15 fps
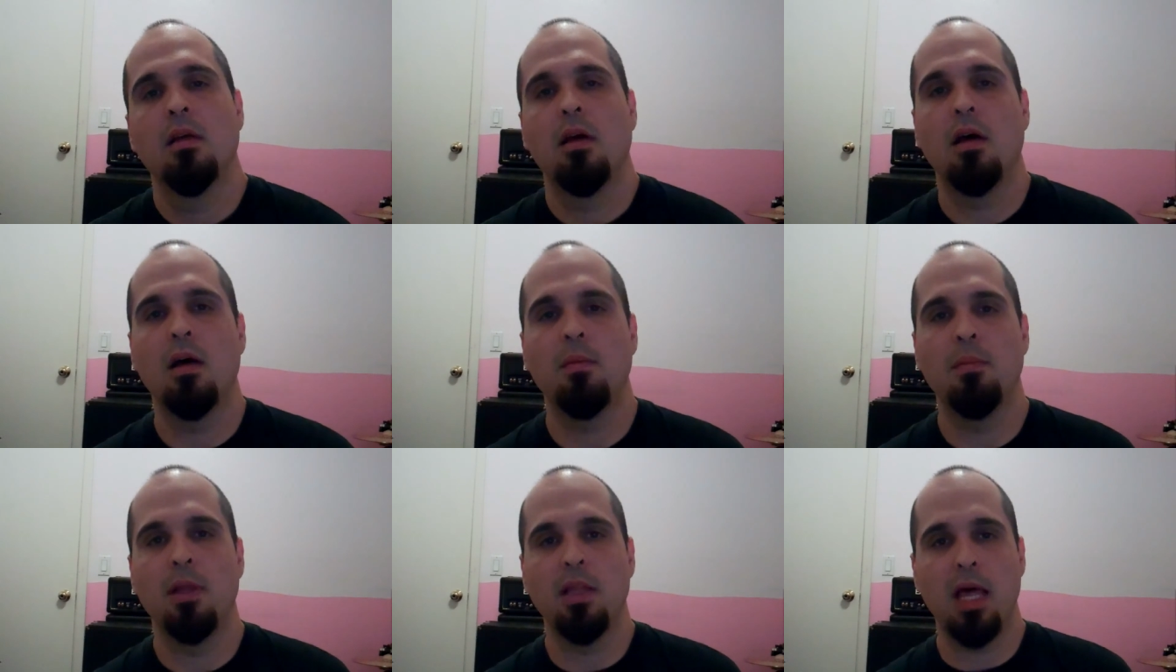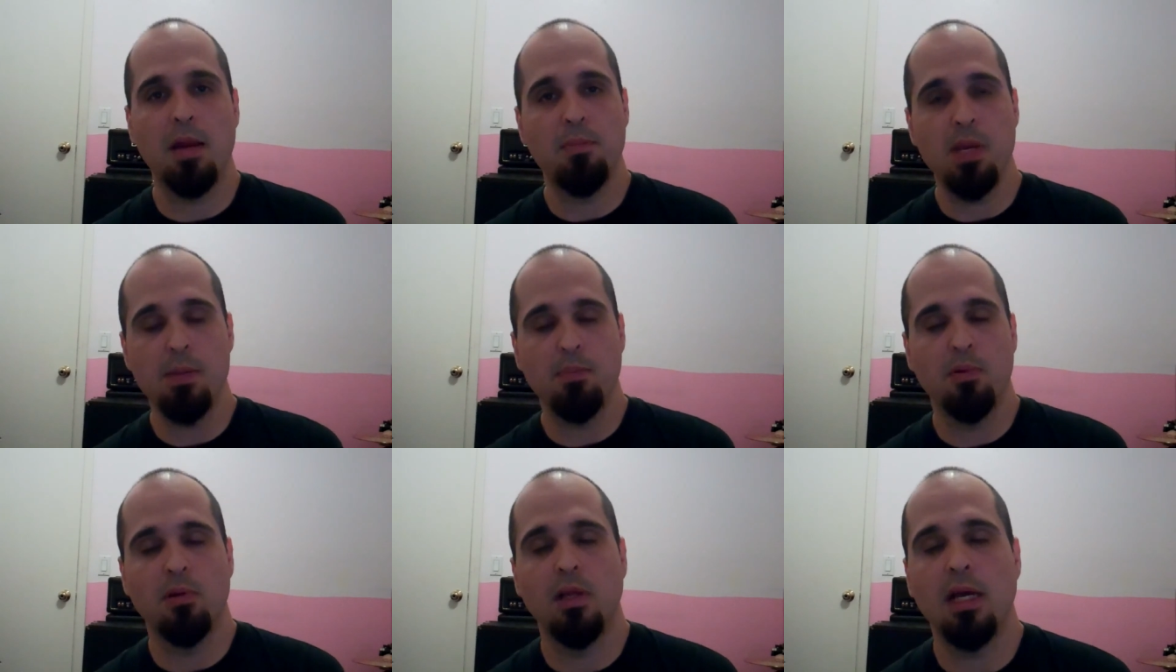A lot of
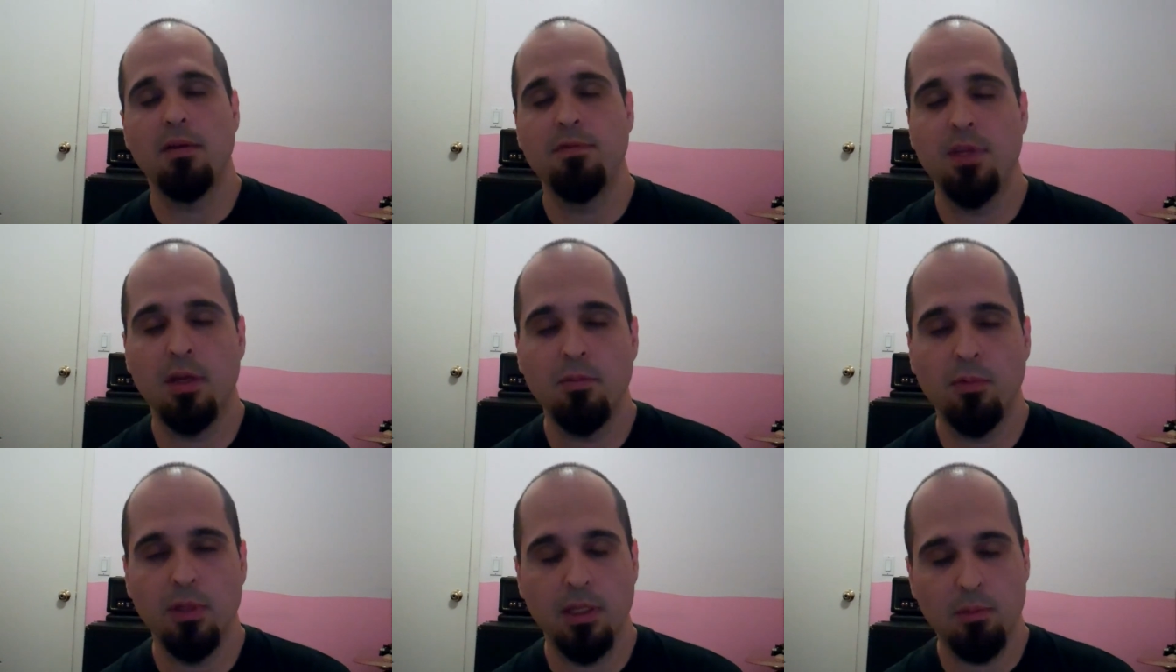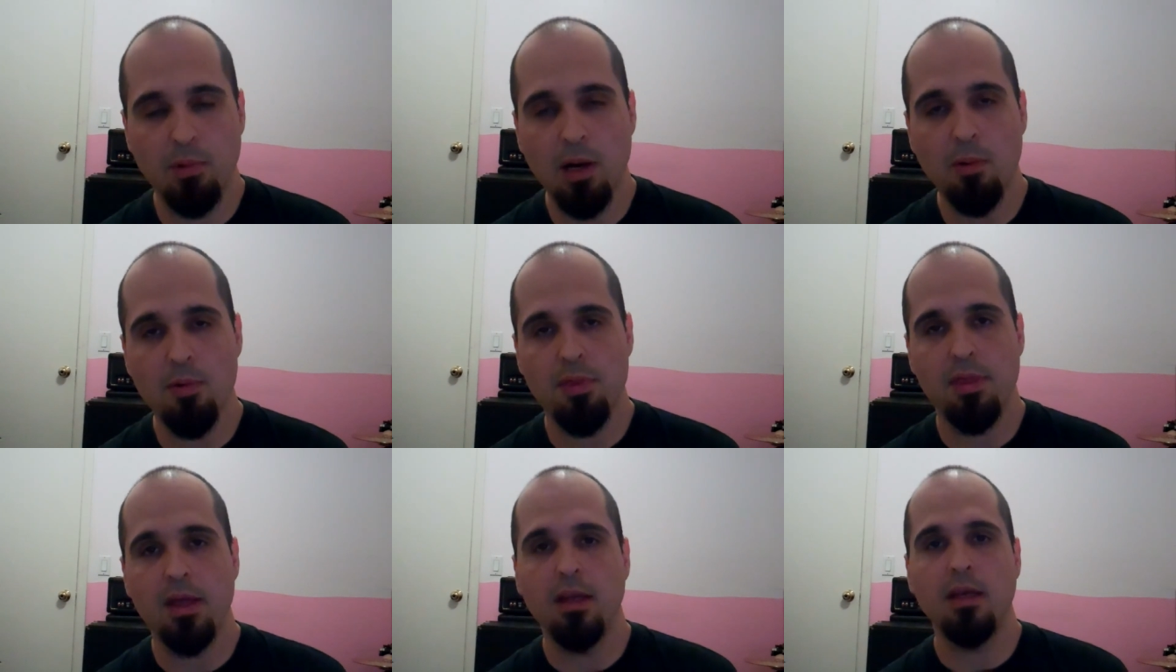people have done really well
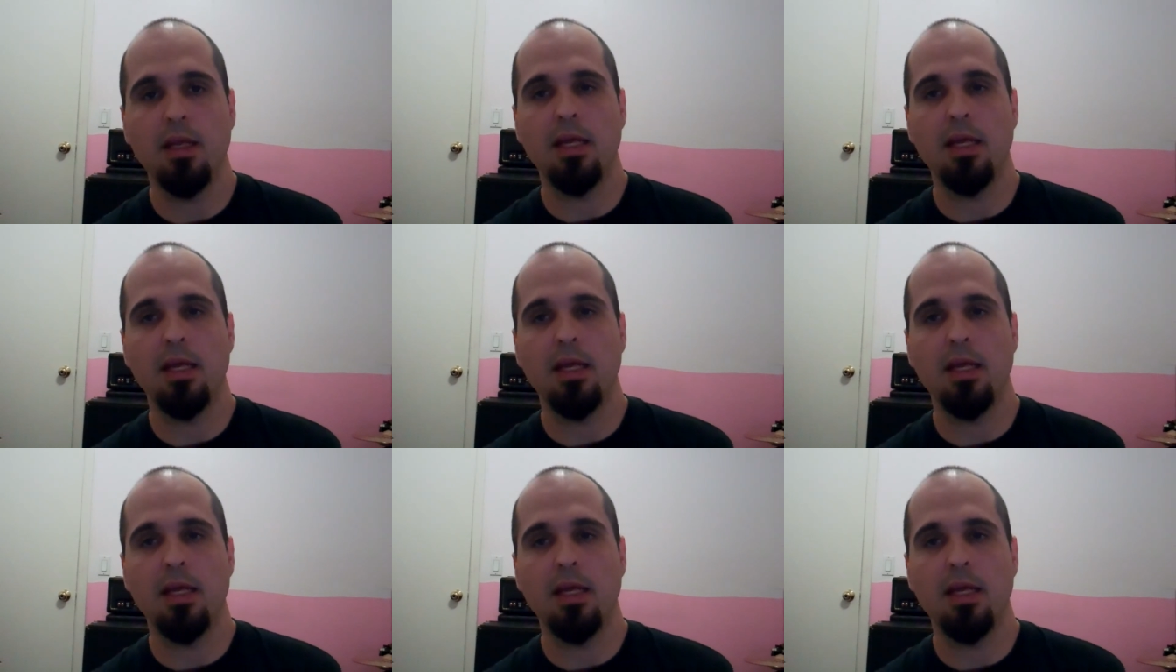with it,